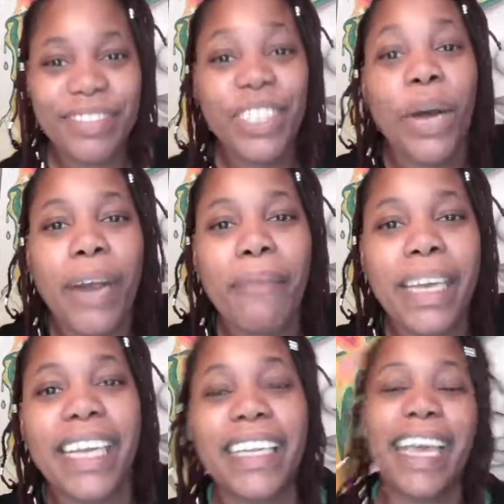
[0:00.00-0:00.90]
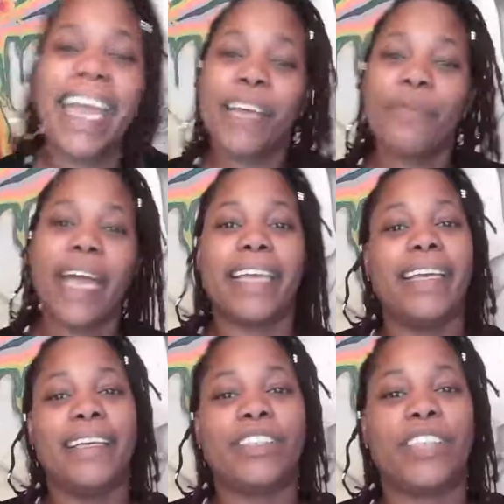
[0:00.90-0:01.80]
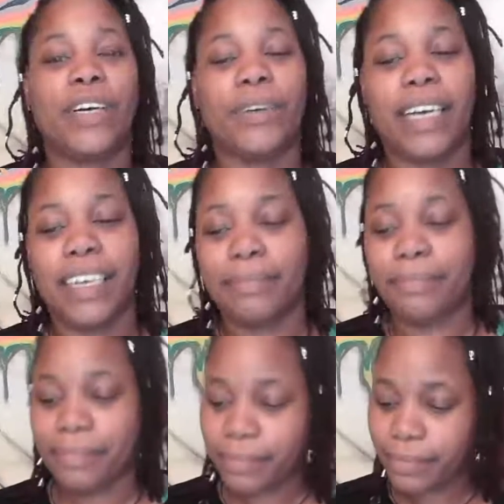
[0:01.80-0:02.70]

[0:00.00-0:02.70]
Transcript: You know what I mean? Anyway, so